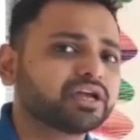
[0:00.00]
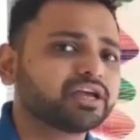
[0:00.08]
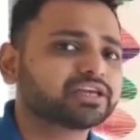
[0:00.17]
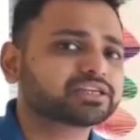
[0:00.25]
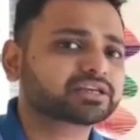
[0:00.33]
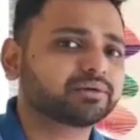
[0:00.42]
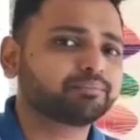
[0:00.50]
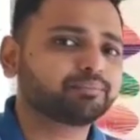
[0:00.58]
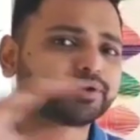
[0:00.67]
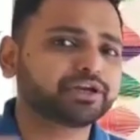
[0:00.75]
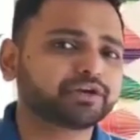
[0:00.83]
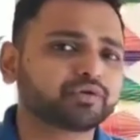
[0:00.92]
his
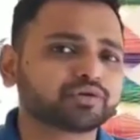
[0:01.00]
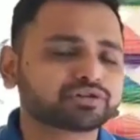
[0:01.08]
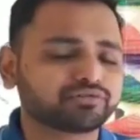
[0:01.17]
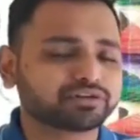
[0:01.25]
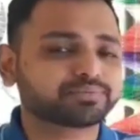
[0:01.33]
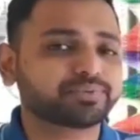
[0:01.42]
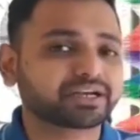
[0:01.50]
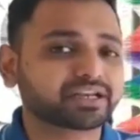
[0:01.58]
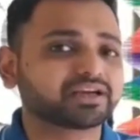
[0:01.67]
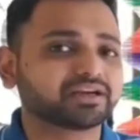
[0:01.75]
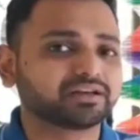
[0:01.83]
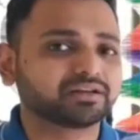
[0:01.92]
complete course was
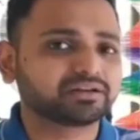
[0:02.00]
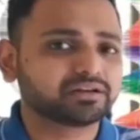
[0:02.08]
practical.